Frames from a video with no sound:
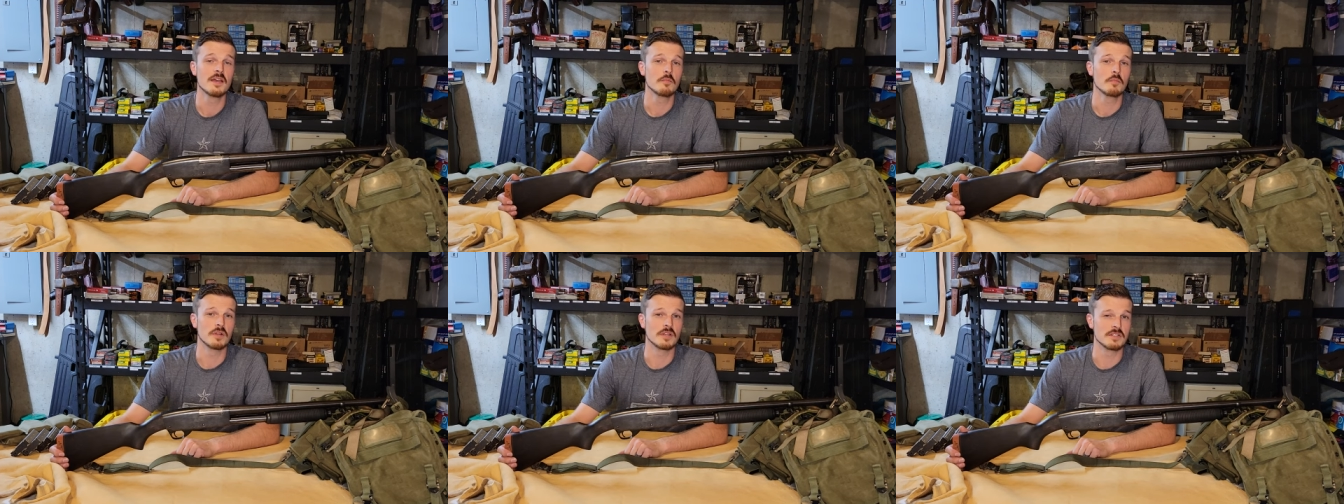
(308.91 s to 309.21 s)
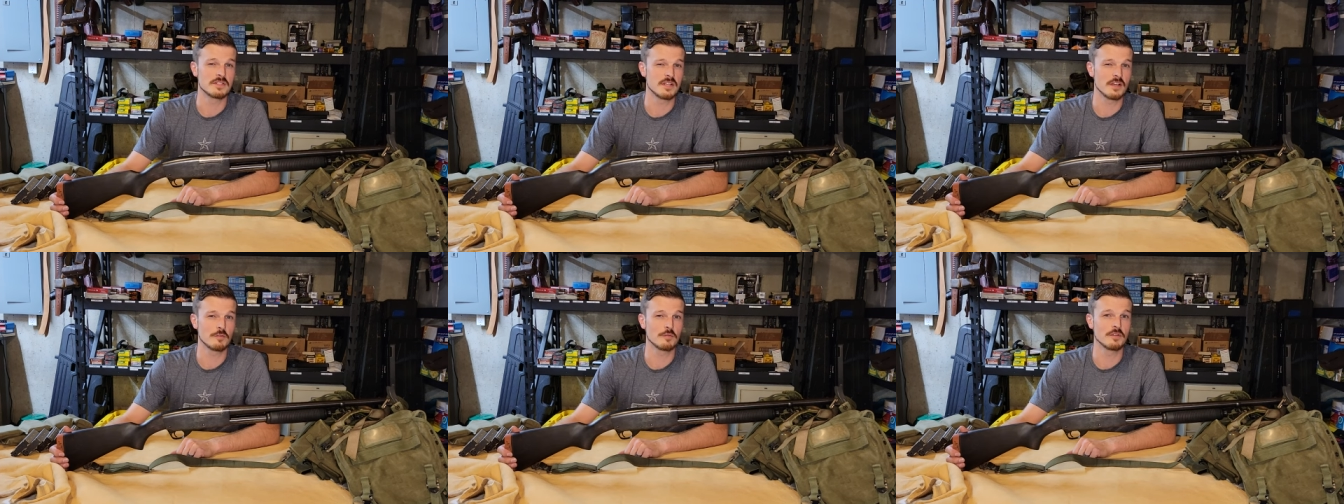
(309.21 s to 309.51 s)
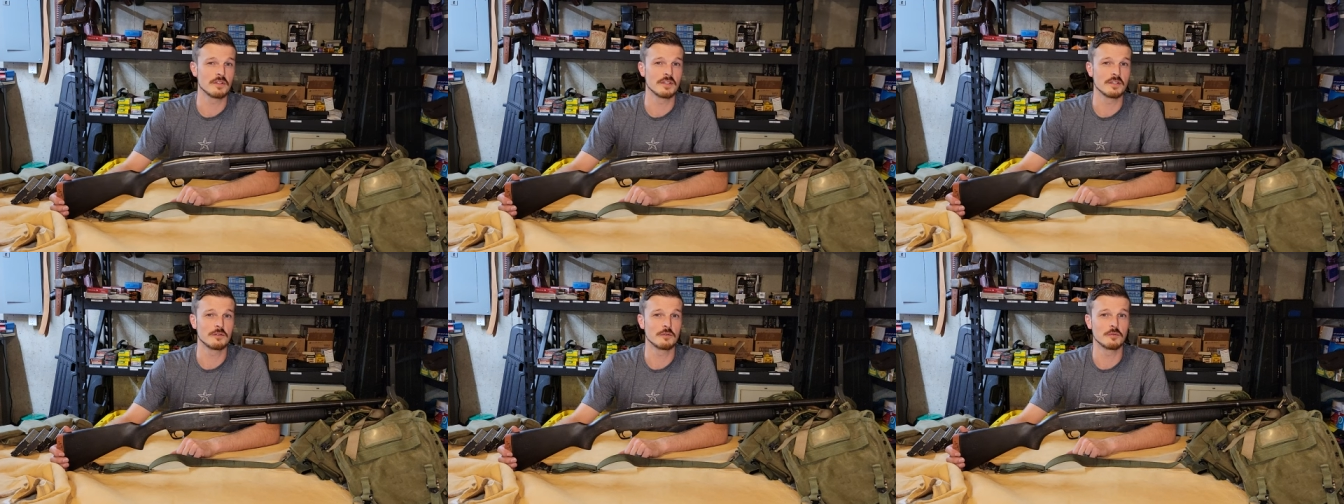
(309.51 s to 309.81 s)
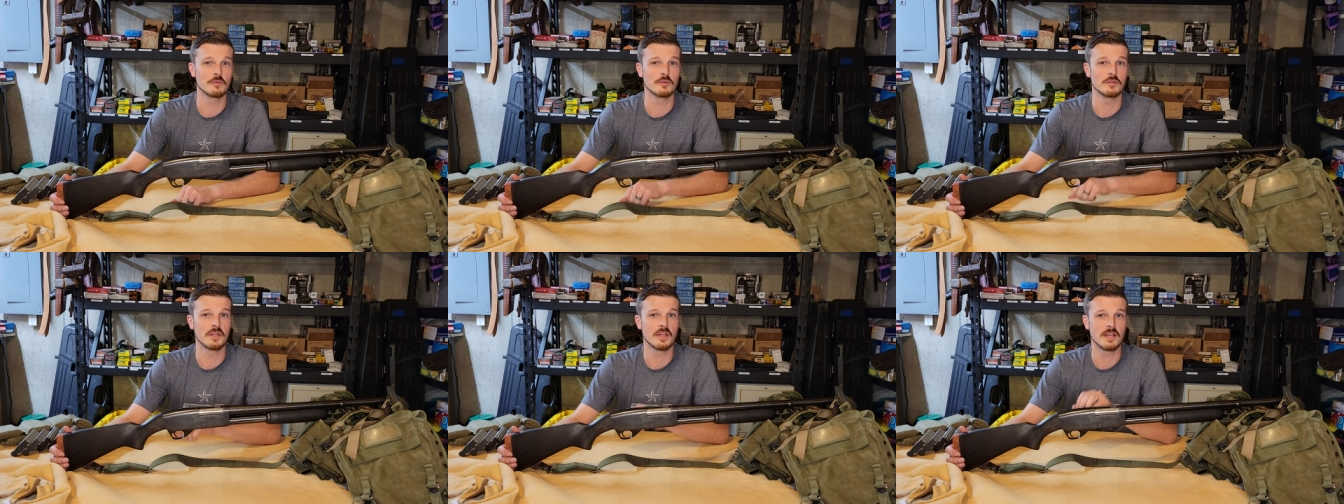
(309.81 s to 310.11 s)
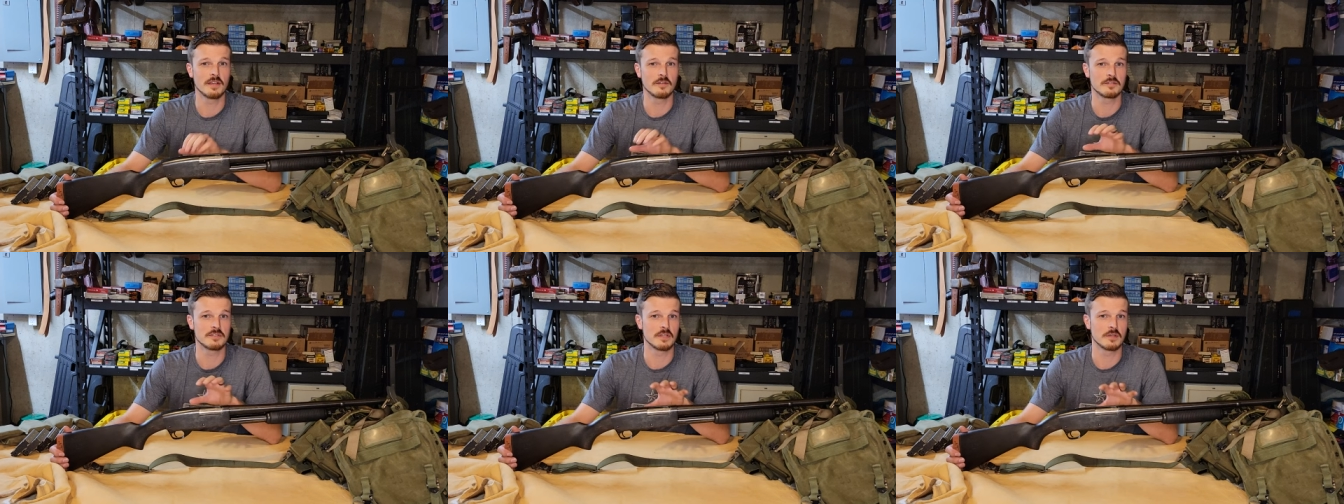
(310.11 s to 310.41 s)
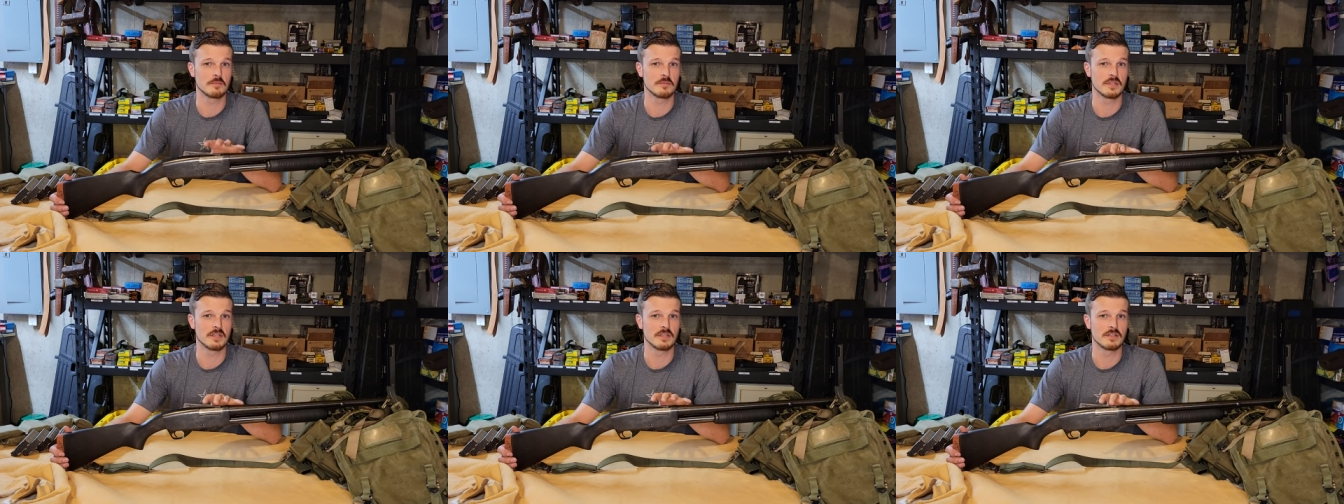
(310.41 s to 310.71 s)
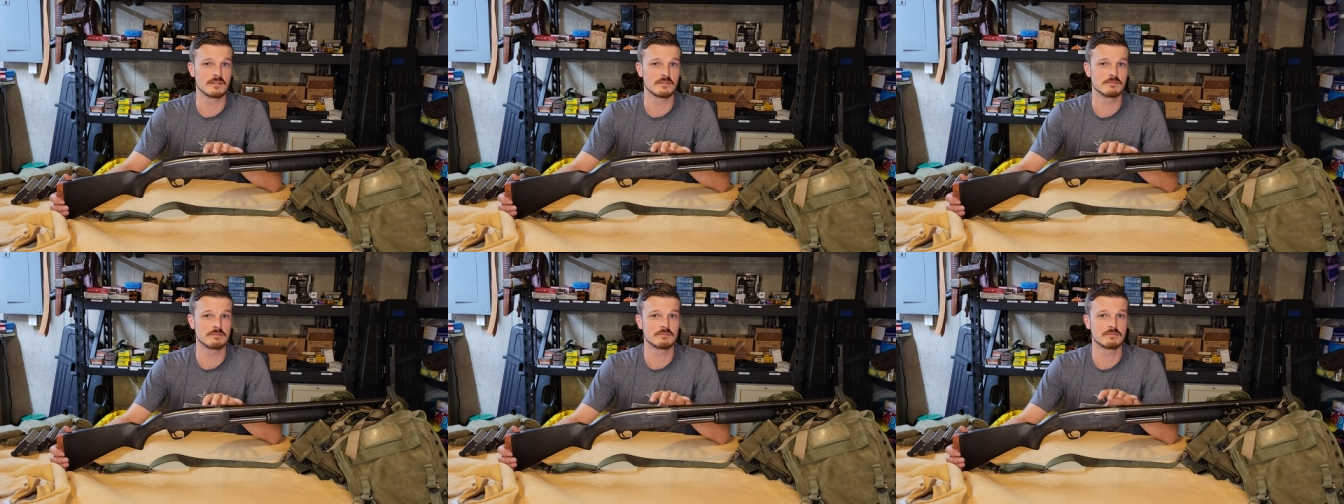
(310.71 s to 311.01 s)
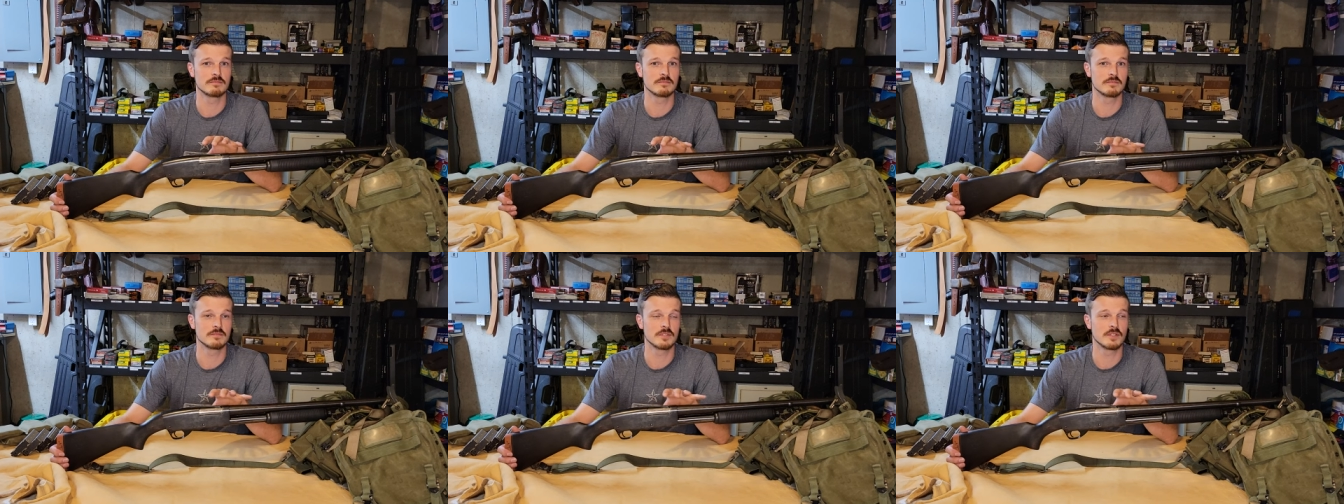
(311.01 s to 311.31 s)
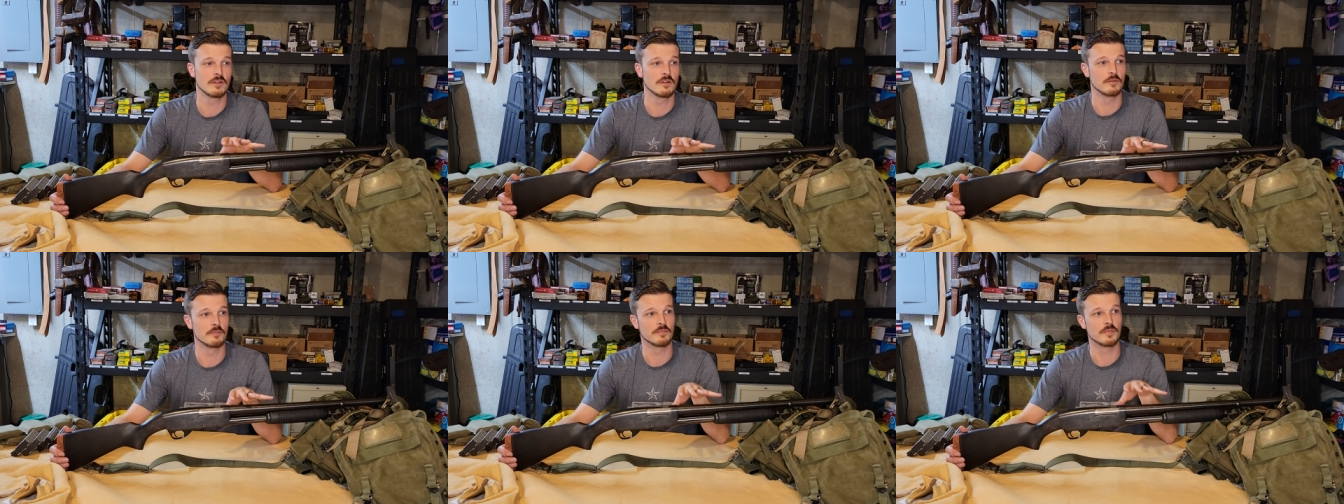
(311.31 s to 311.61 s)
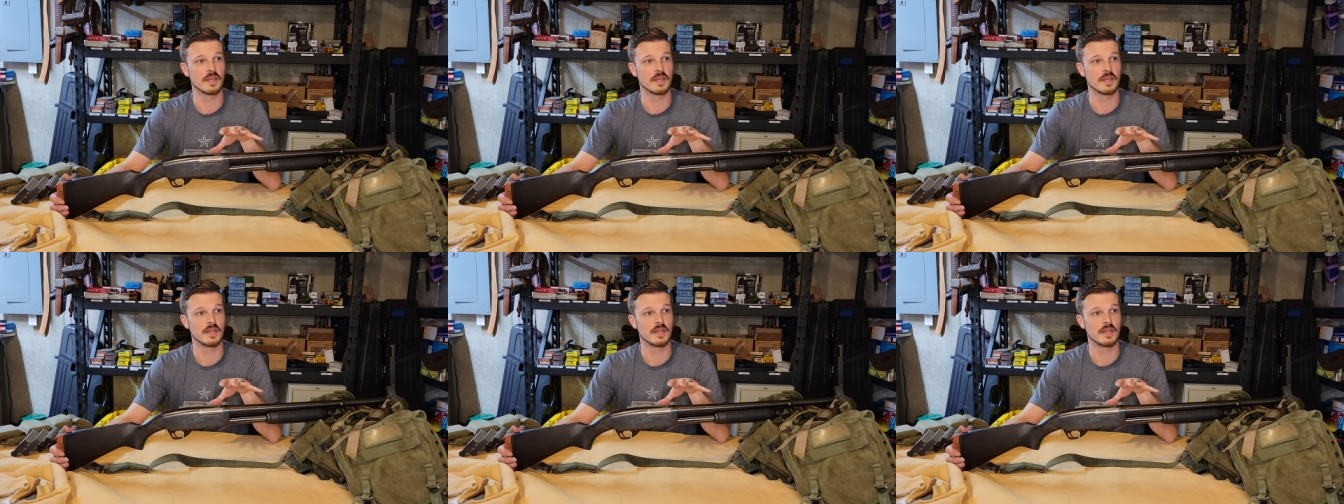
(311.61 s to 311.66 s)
but it's definitely cool to have something you know,